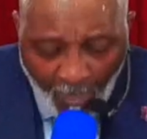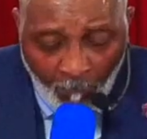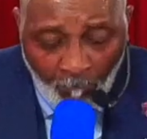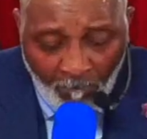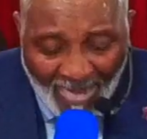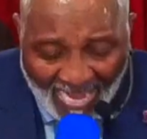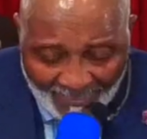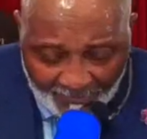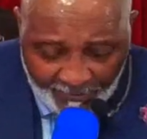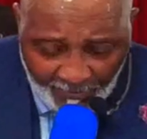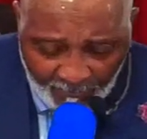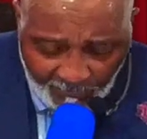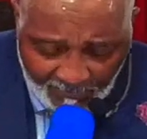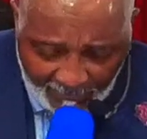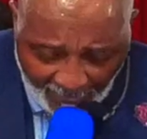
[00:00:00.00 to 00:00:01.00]
mocked
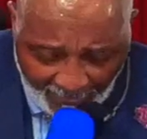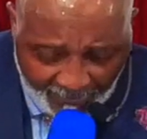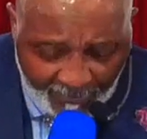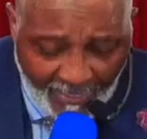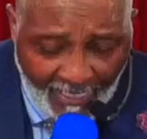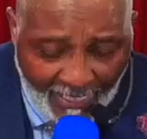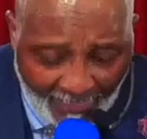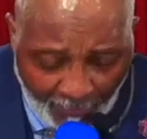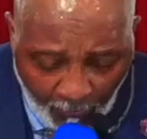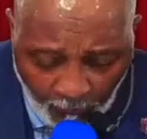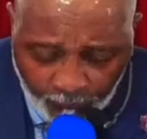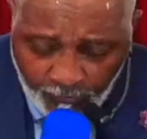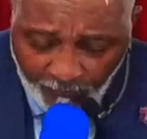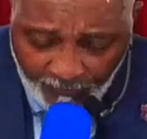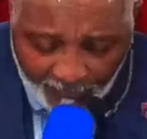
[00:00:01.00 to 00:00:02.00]
him, saying, Hail
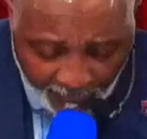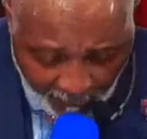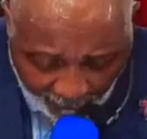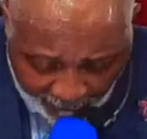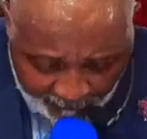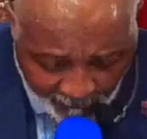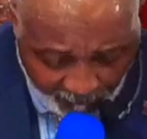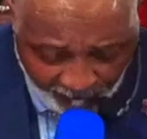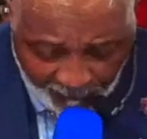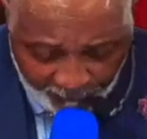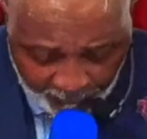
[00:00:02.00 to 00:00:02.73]
to the King of the